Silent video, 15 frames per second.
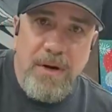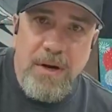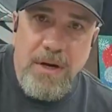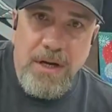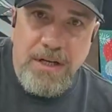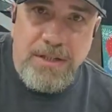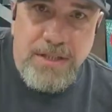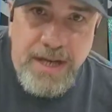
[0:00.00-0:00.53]

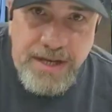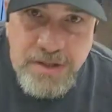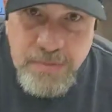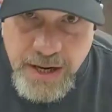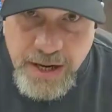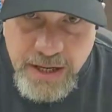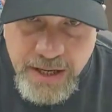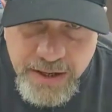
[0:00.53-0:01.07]
Is Esme
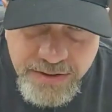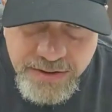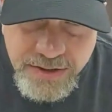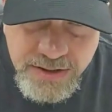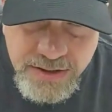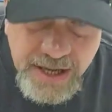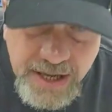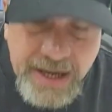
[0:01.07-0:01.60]
here
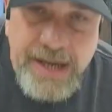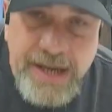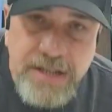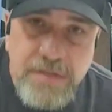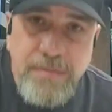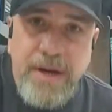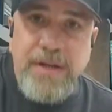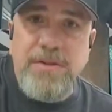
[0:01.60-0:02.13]
today?
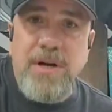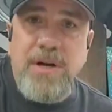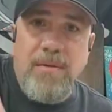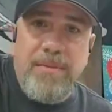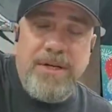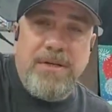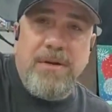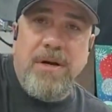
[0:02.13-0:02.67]
Esme, drop
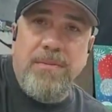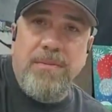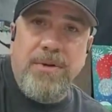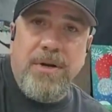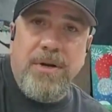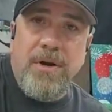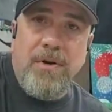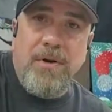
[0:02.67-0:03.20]
me,
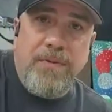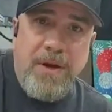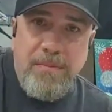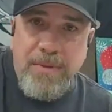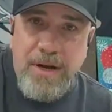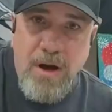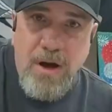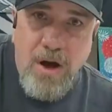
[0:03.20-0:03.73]
flip
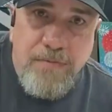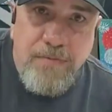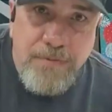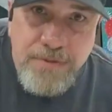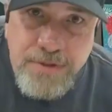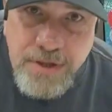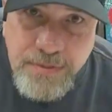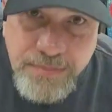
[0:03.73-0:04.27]
me off or
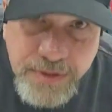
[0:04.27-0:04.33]
something